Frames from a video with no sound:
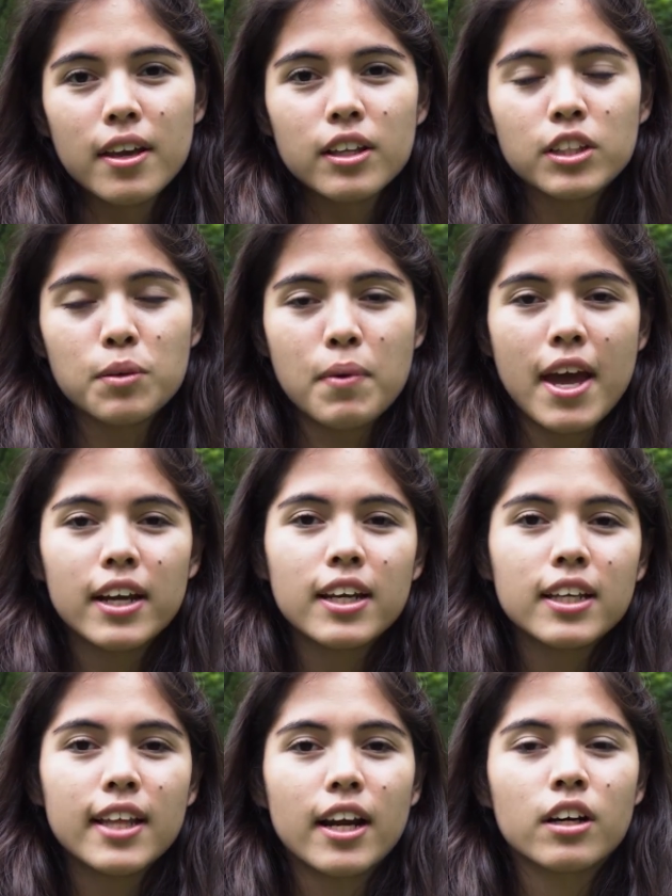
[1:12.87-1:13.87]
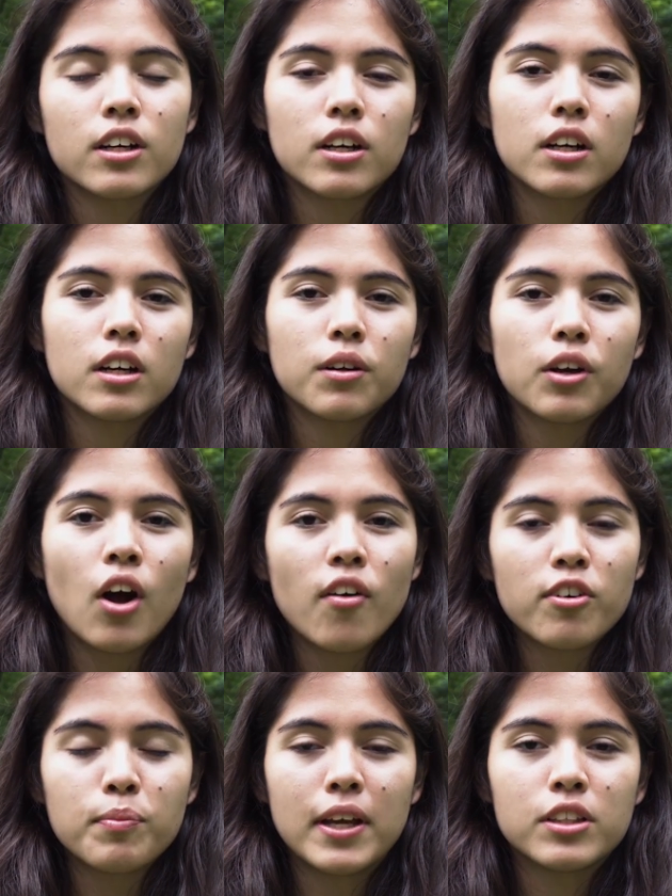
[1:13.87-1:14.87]
demanding that her
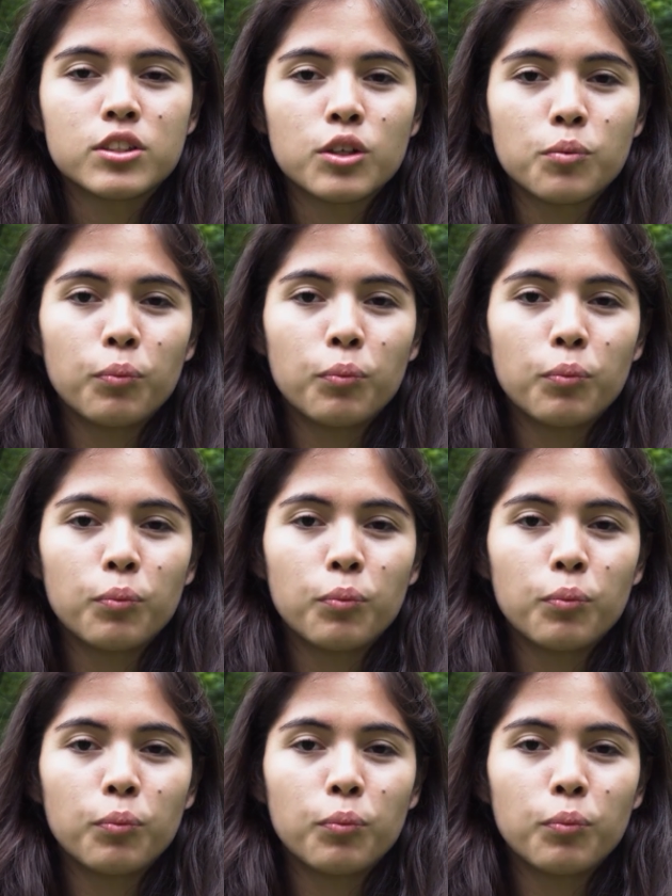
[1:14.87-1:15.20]
government took